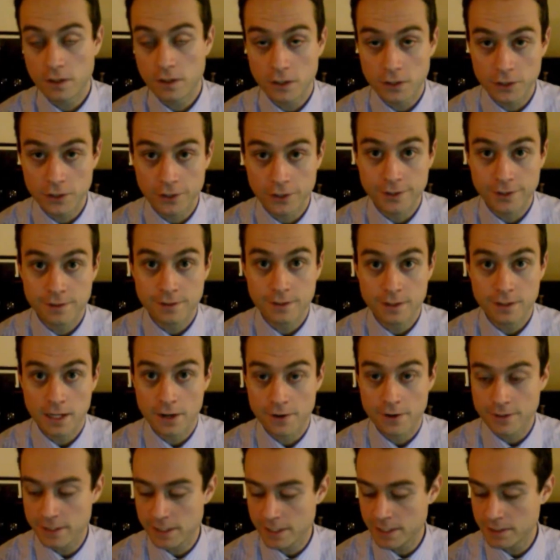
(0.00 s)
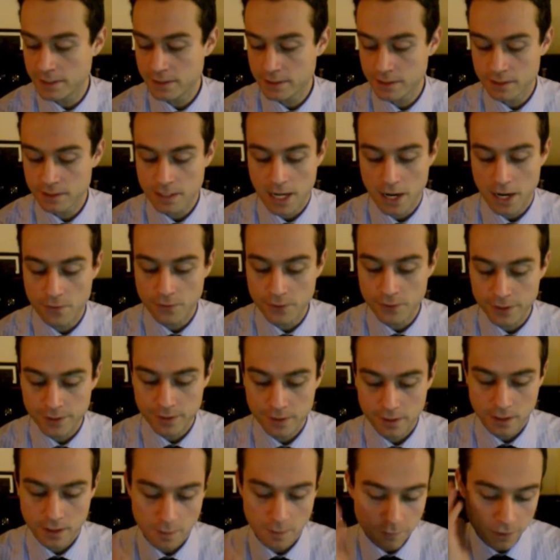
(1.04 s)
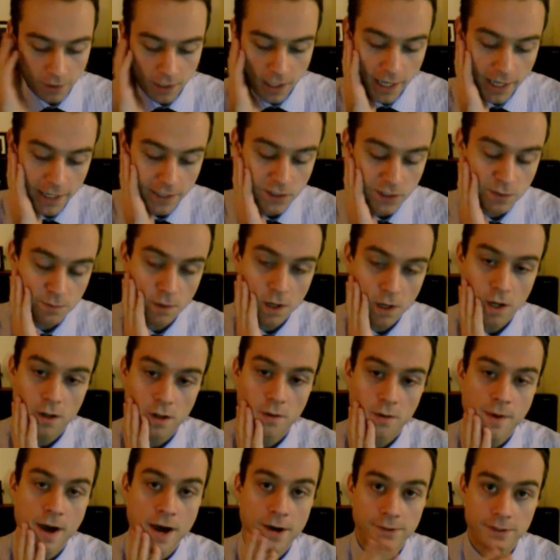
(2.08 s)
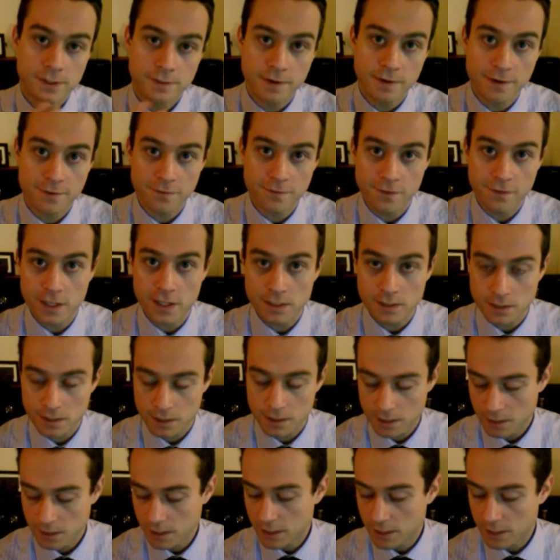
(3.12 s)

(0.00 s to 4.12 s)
good nowadays is I would apply a small amount to my face,